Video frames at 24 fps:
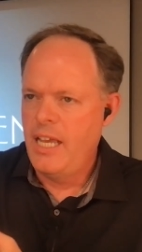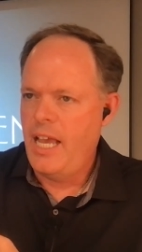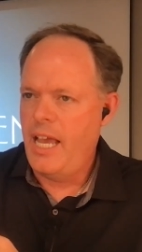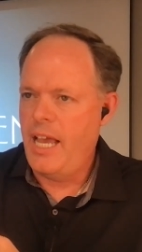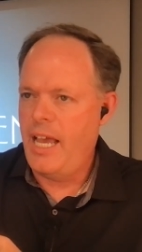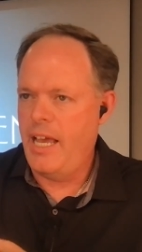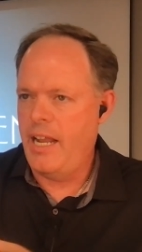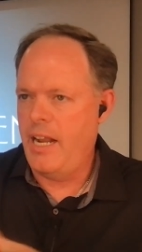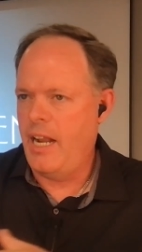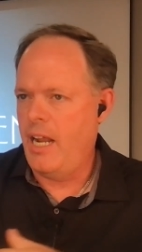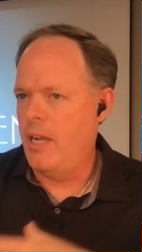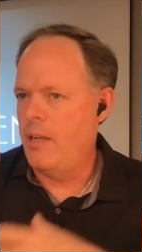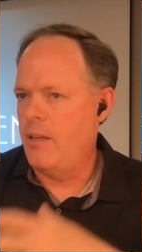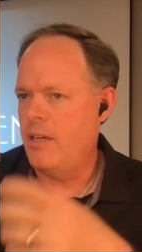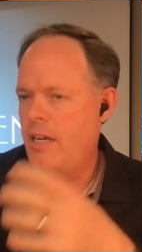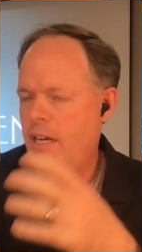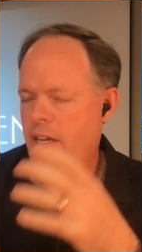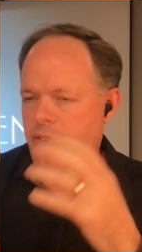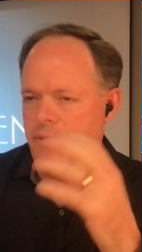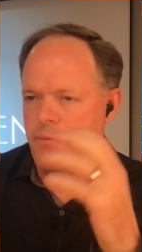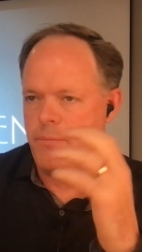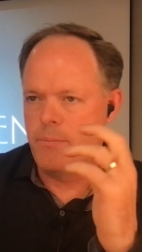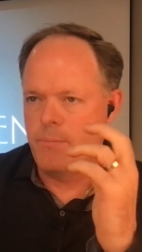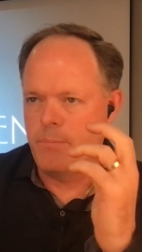and
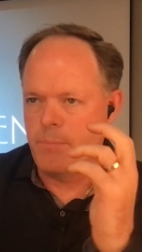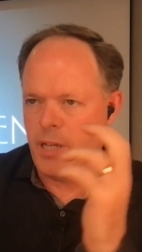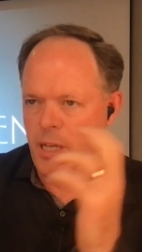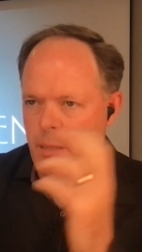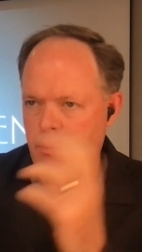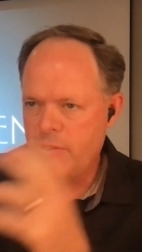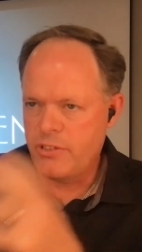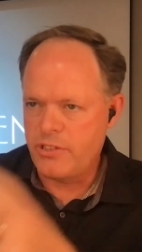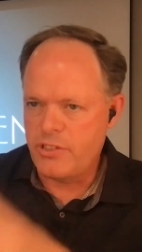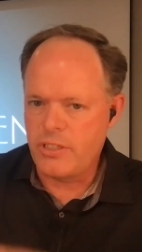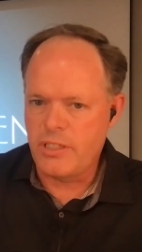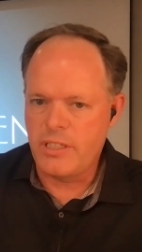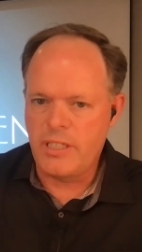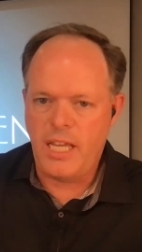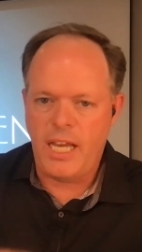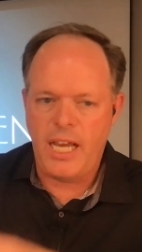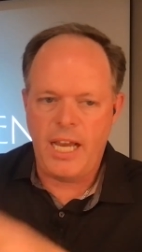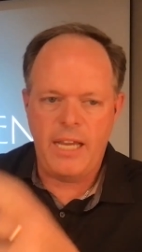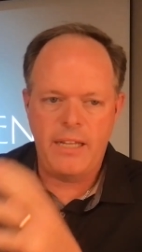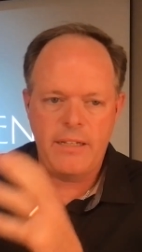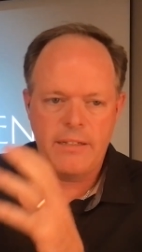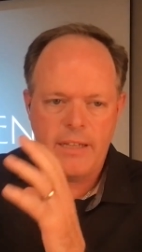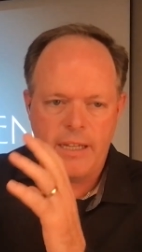I published a lot.